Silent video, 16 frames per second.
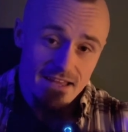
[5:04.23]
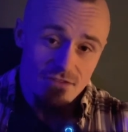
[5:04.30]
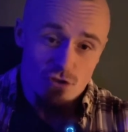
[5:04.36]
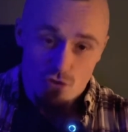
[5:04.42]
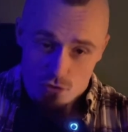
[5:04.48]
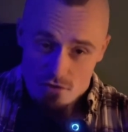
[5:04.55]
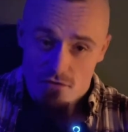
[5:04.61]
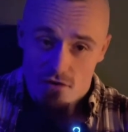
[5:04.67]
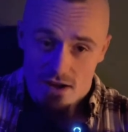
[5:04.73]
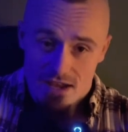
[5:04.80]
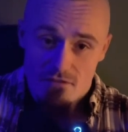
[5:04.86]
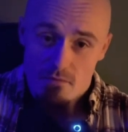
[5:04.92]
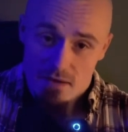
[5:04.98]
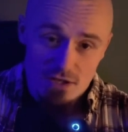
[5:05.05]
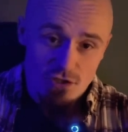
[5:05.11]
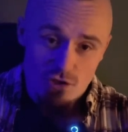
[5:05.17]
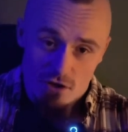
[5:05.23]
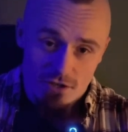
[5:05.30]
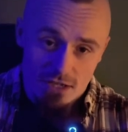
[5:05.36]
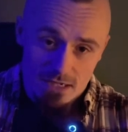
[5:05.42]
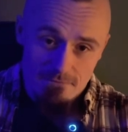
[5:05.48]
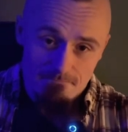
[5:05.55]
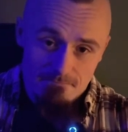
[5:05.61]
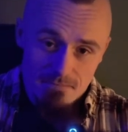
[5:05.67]
The truth, however, may shock
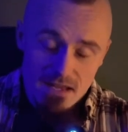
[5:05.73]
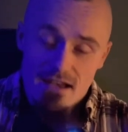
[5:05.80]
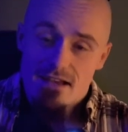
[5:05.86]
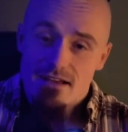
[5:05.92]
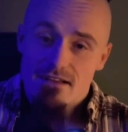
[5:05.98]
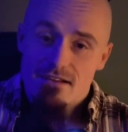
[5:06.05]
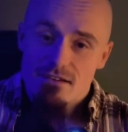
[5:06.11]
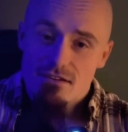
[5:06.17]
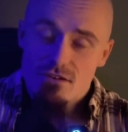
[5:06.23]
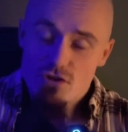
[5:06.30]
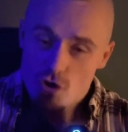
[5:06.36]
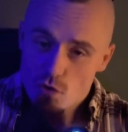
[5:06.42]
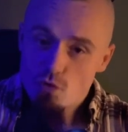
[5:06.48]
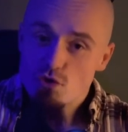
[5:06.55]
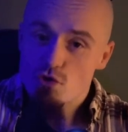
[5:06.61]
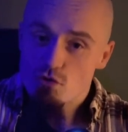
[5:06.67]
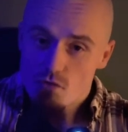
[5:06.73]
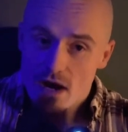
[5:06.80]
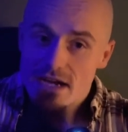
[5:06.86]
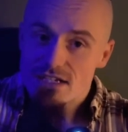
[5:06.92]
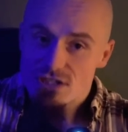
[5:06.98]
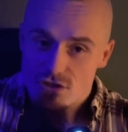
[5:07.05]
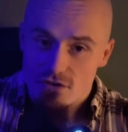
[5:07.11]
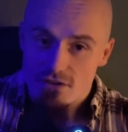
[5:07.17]
you. No
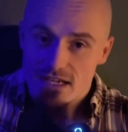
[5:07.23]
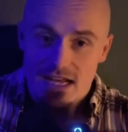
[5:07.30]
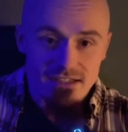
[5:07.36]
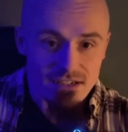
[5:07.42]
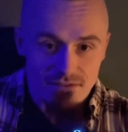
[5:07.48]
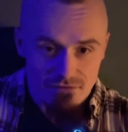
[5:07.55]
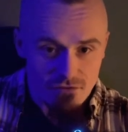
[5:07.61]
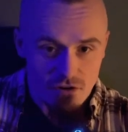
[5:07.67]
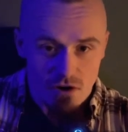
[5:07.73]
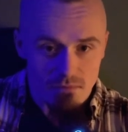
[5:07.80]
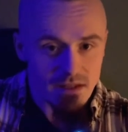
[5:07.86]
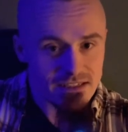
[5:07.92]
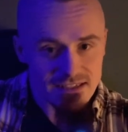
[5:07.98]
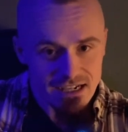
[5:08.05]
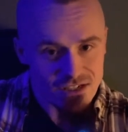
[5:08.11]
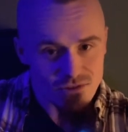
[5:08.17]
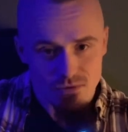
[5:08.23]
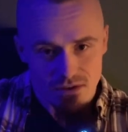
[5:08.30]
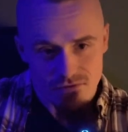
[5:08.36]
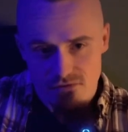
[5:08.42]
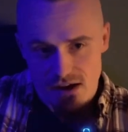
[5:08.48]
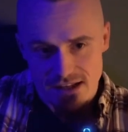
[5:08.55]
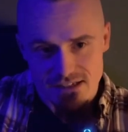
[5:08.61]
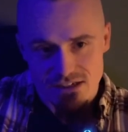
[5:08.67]
direct study has confirmed that
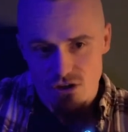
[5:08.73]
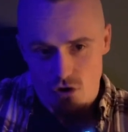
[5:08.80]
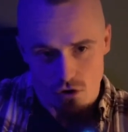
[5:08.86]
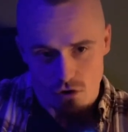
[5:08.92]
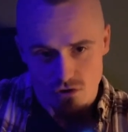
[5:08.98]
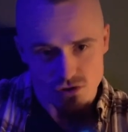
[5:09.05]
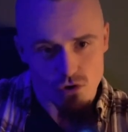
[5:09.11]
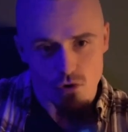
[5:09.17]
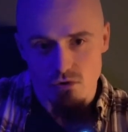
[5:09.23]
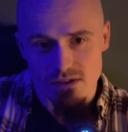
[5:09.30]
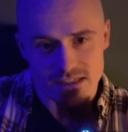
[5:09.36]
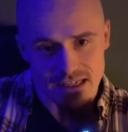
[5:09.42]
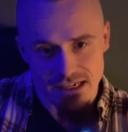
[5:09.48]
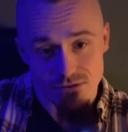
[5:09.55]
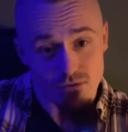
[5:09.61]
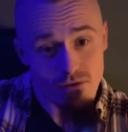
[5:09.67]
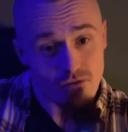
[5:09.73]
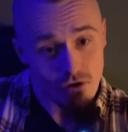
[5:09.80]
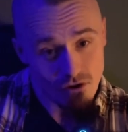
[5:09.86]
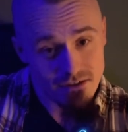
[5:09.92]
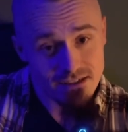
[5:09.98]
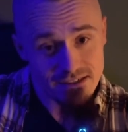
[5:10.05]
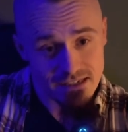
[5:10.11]
saturated fats cause or is linked with heart